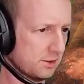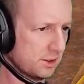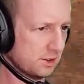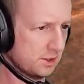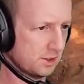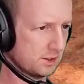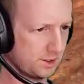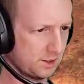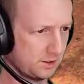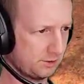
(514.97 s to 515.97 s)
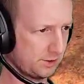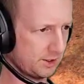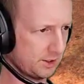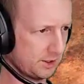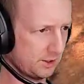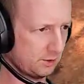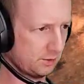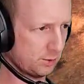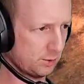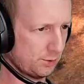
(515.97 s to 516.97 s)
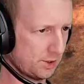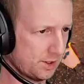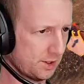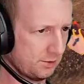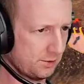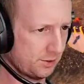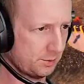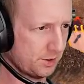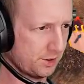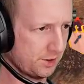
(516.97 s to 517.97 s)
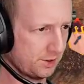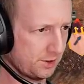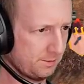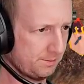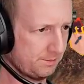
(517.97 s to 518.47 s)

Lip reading: ended up being a very worthwhile investment this game.